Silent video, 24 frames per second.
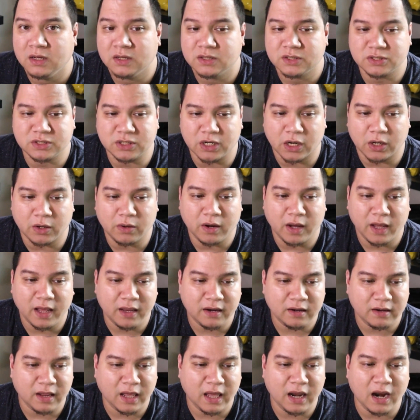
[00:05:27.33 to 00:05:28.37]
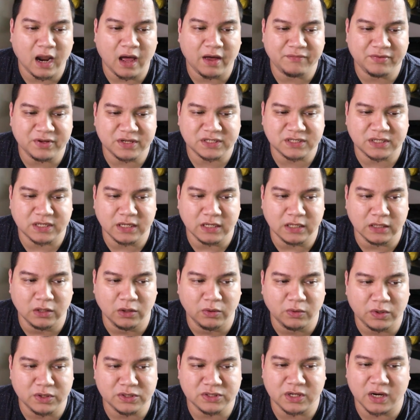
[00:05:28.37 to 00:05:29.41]
So, and and obviously
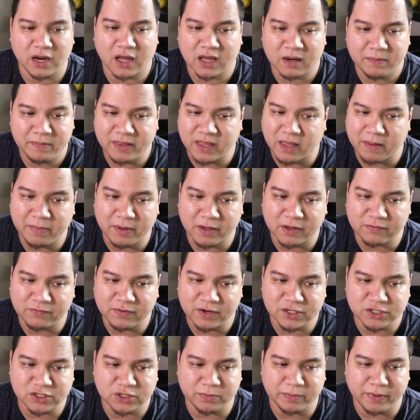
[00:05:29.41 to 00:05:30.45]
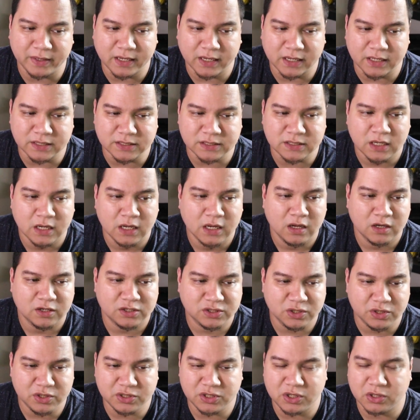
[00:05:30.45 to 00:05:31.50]
lures are not going to be that big of an issue because as
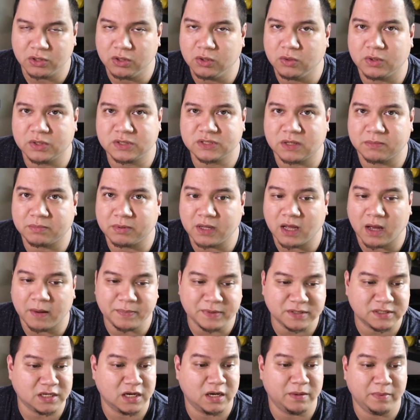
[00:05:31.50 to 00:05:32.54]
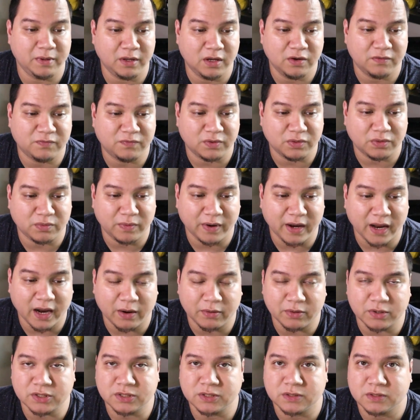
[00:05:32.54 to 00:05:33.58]
soon as you lure something up, it's going to be good for three
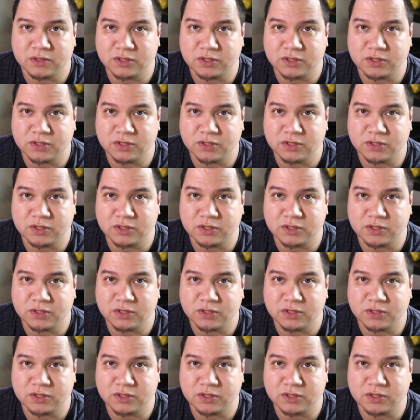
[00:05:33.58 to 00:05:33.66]
hours.